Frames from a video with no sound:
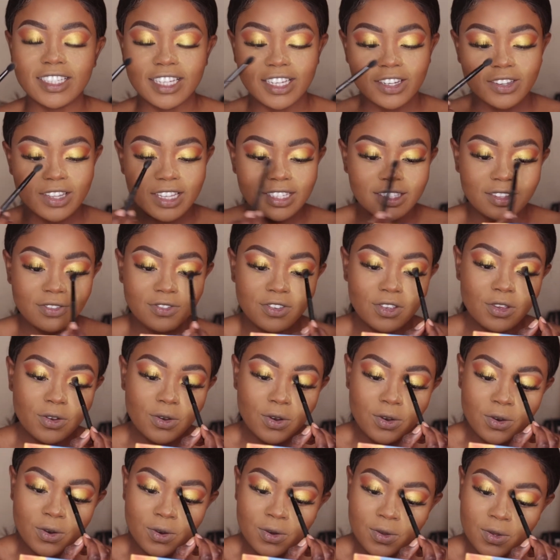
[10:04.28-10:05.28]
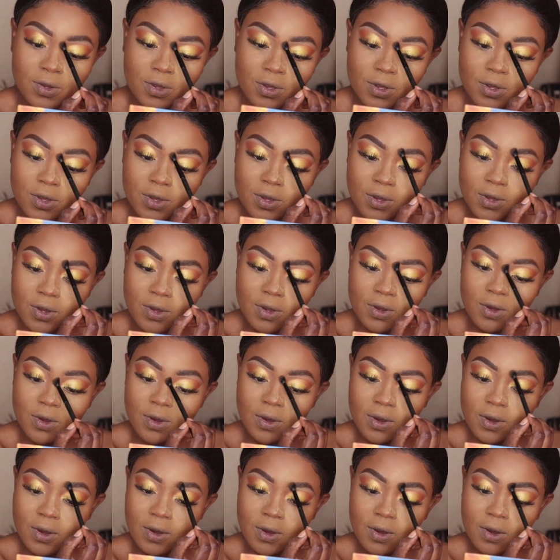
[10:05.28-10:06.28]
shade, as if your
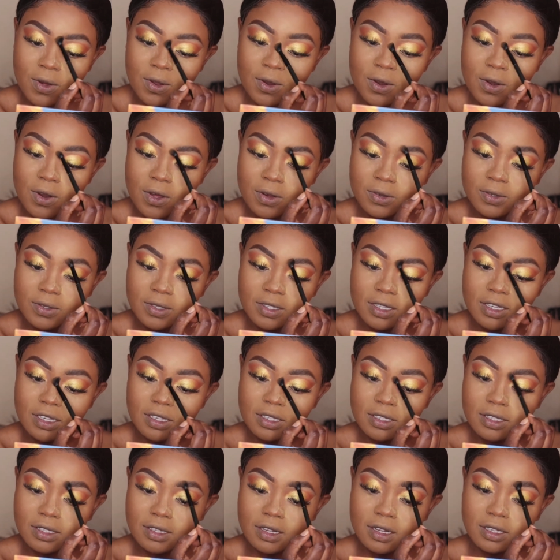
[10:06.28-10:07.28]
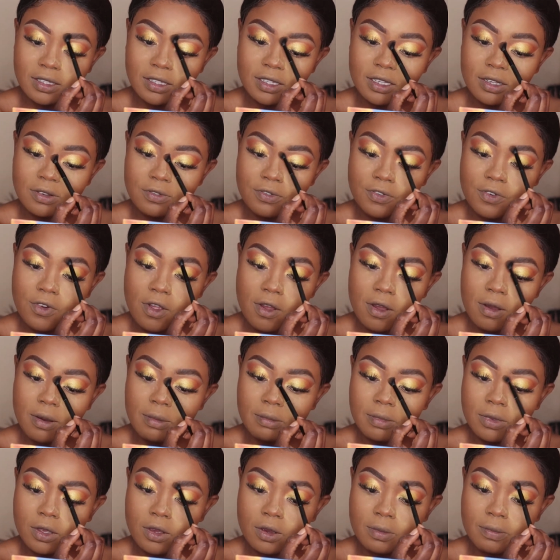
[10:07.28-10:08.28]
nose is starting
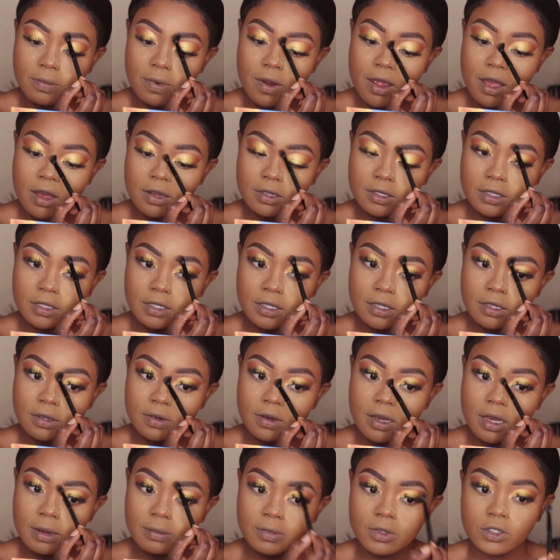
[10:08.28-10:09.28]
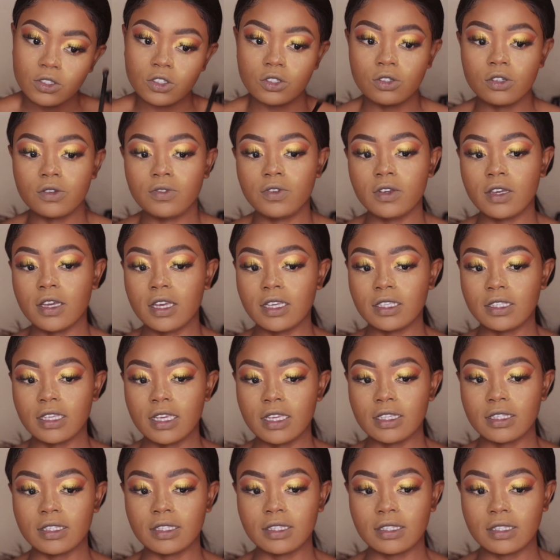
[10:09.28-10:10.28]
from your brows in a way. I'm not sure if you guys
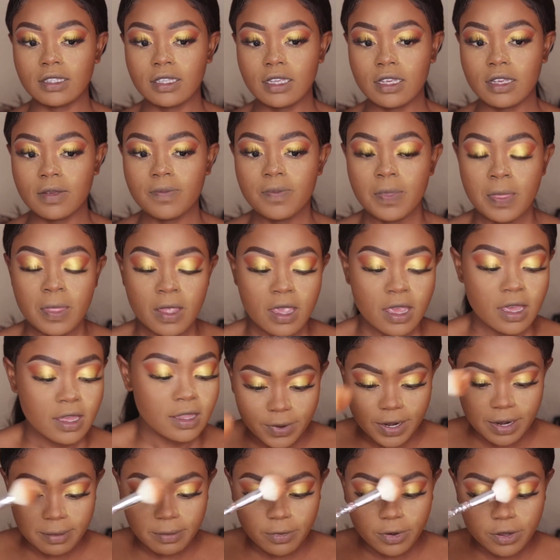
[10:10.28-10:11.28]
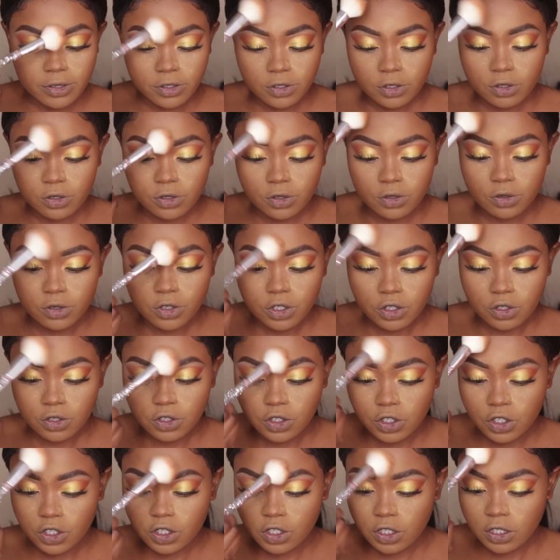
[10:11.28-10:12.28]
can see. And what I'm going to do is
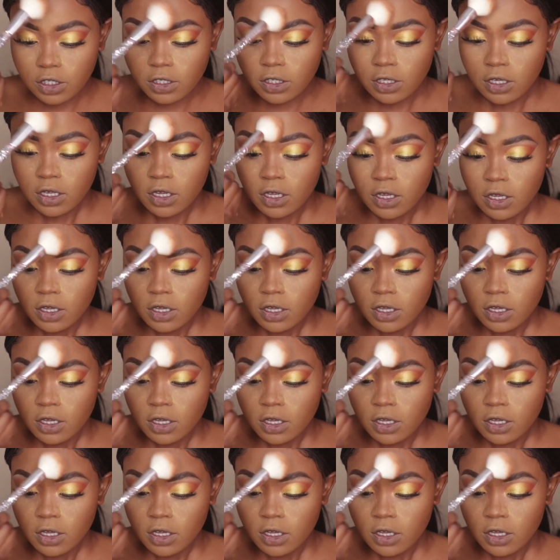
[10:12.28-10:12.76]
to just